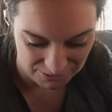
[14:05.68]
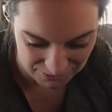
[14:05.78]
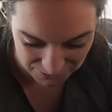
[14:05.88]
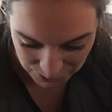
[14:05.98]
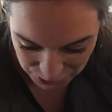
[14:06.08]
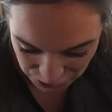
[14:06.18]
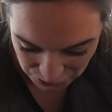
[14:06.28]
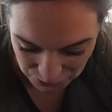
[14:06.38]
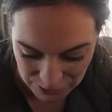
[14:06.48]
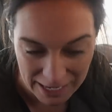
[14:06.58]
would
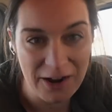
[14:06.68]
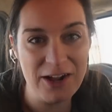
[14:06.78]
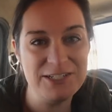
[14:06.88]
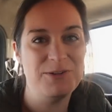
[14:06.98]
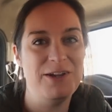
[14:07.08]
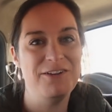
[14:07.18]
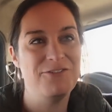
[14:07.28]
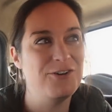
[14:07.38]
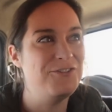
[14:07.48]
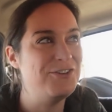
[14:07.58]
you hang on to
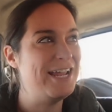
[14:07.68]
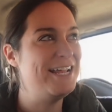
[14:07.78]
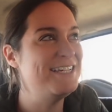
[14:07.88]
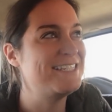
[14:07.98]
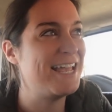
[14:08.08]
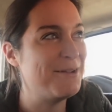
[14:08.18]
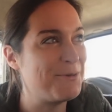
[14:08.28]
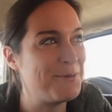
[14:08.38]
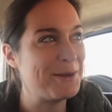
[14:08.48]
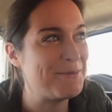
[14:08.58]
it for a few days and
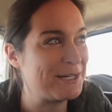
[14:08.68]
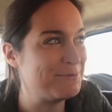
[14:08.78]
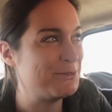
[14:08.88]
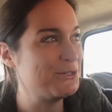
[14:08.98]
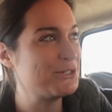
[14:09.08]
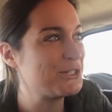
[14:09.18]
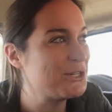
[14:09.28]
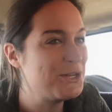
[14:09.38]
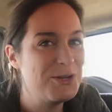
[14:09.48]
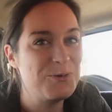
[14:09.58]
when we come back to
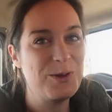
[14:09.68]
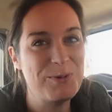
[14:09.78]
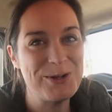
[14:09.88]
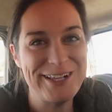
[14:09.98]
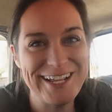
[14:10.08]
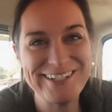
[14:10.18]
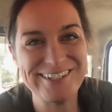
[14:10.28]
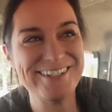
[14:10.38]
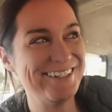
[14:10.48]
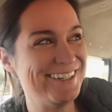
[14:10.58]
Bhuj, we will collect
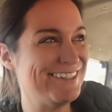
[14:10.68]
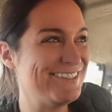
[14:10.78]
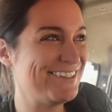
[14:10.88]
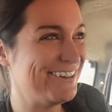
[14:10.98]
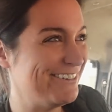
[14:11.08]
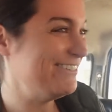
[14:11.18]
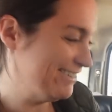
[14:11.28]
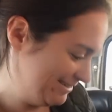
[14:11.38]
it. And so